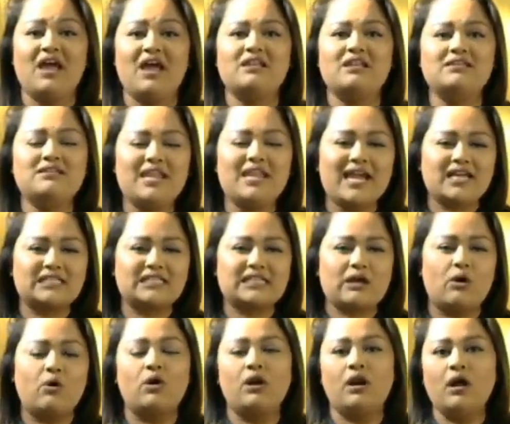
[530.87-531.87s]
Next
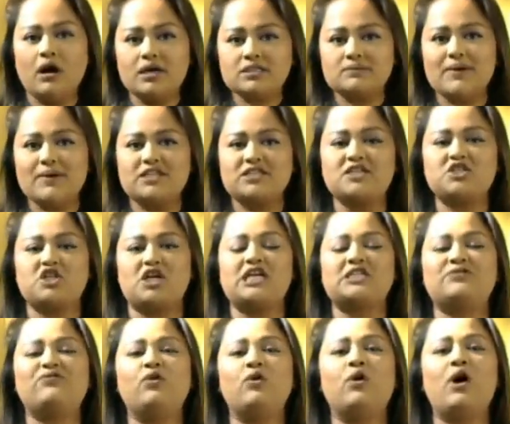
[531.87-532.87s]
or last message
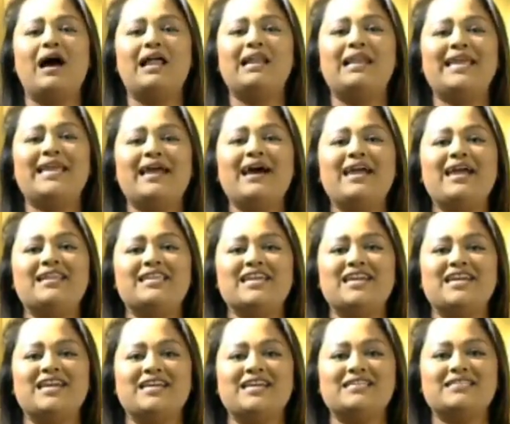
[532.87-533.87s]
is for Aaliyah in
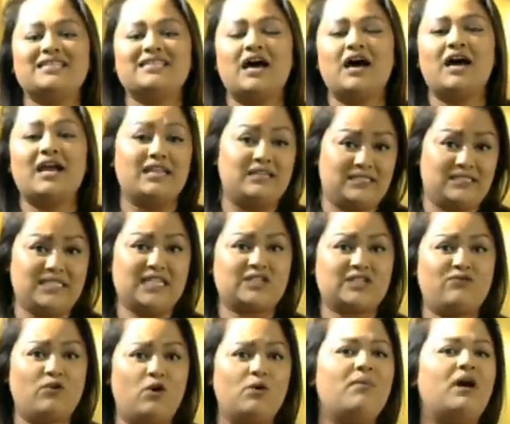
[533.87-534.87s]
years uh, in sixth
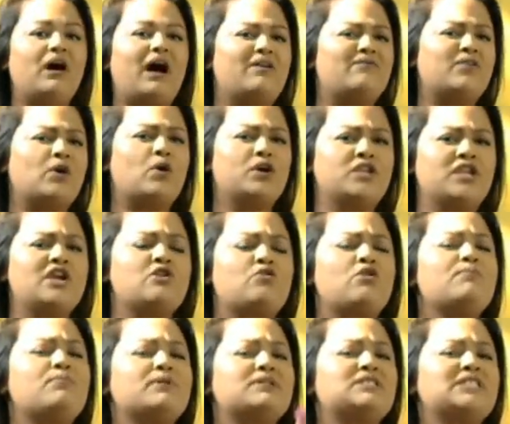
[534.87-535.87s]
form. I haven't got a year
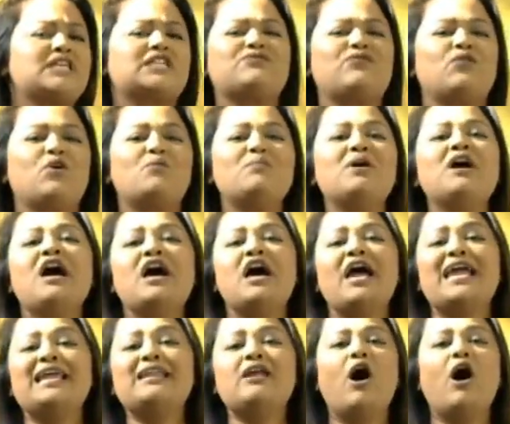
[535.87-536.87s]
group, but sixth form
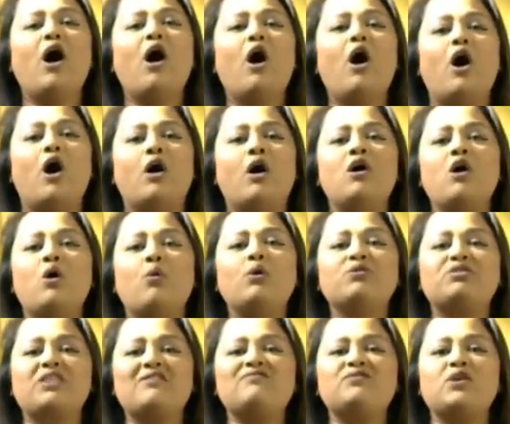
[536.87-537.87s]
in art.
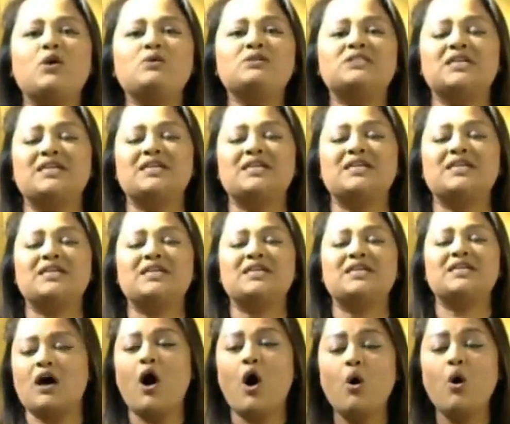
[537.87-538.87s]
What they've noticed, and that's
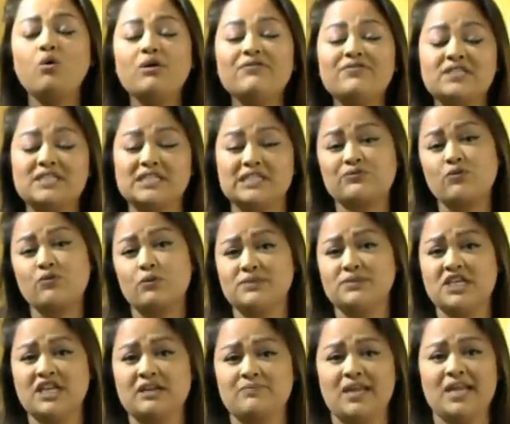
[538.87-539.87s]
the whole of the sixth form
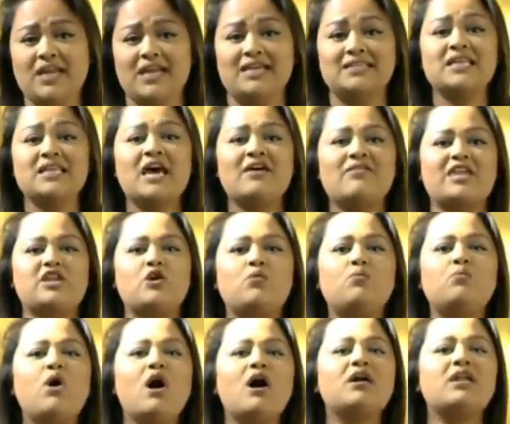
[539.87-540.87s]
team, is that you're
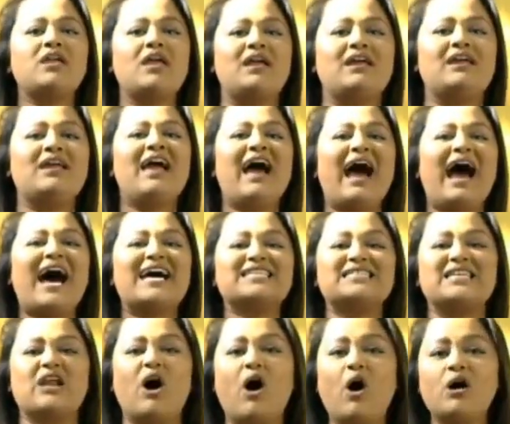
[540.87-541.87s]
working as
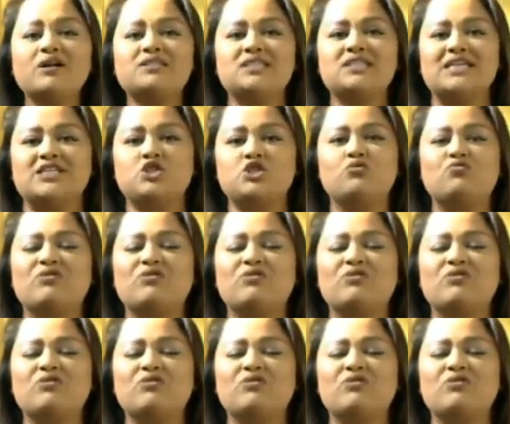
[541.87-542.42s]
an artist.